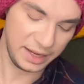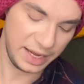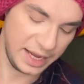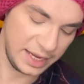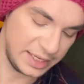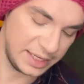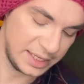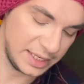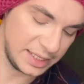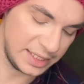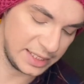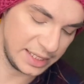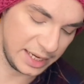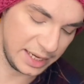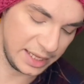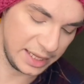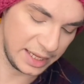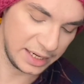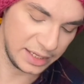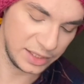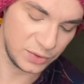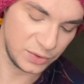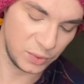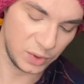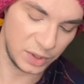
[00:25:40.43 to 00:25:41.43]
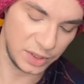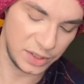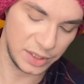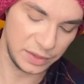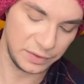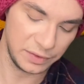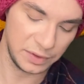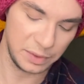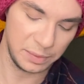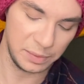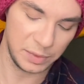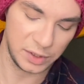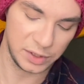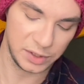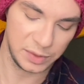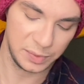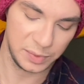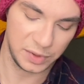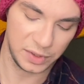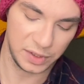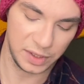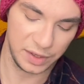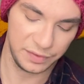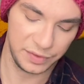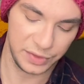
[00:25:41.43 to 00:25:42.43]
it does say that it's worked over a
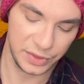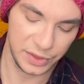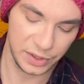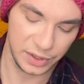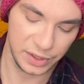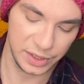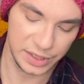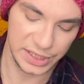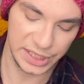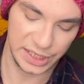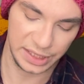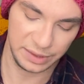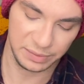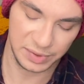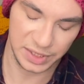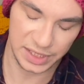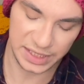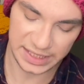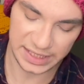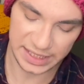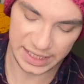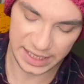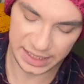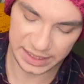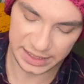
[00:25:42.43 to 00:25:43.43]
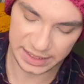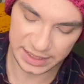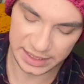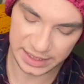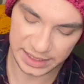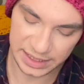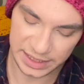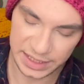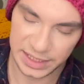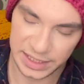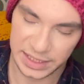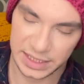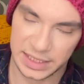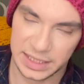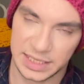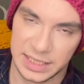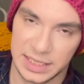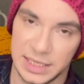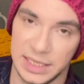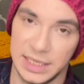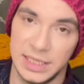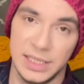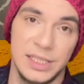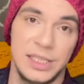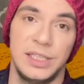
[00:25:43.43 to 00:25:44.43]
multiple of 13 plus 9 stitches,
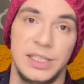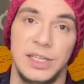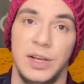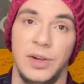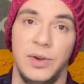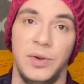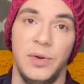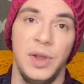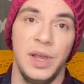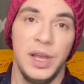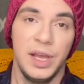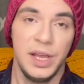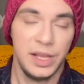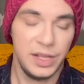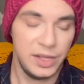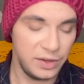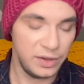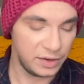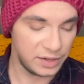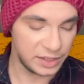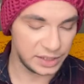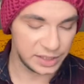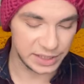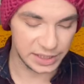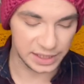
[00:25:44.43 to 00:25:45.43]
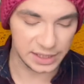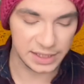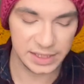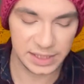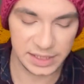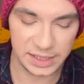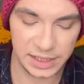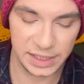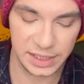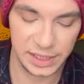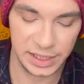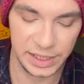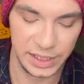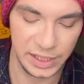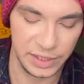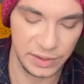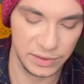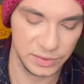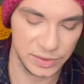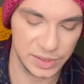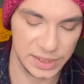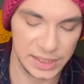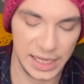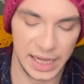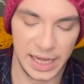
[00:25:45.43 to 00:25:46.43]
and so you could just
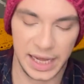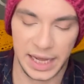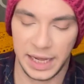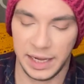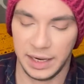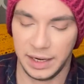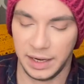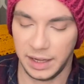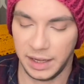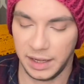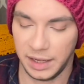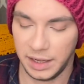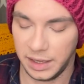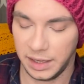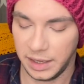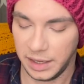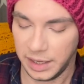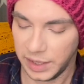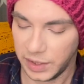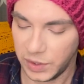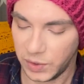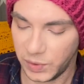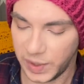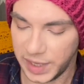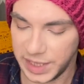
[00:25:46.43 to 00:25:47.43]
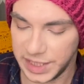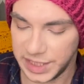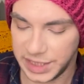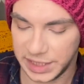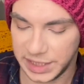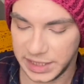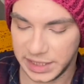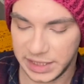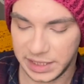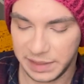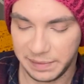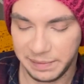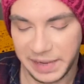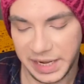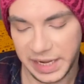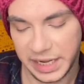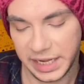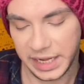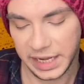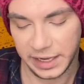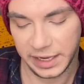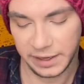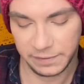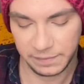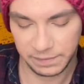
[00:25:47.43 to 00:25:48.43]
use that uh, equation to make
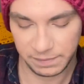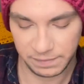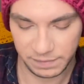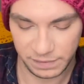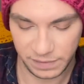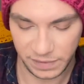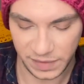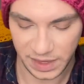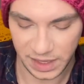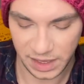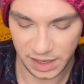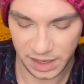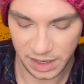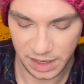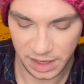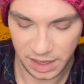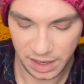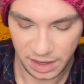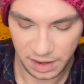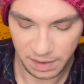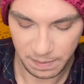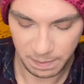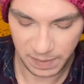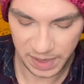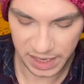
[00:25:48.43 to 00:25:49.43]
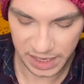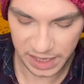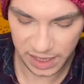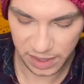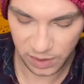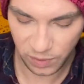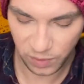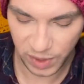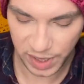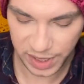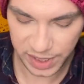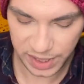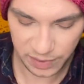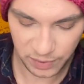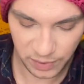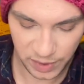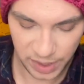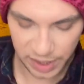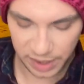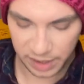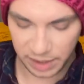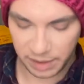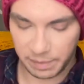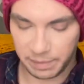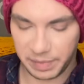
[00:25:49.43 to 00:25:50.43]
it make it what you
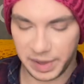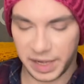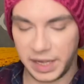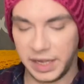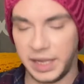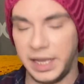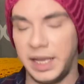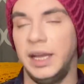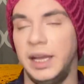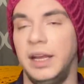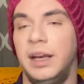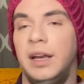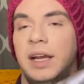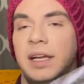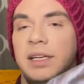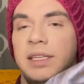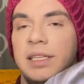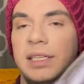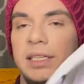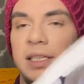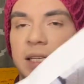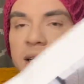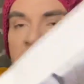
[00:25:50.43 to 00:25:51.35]
want. But again, I just,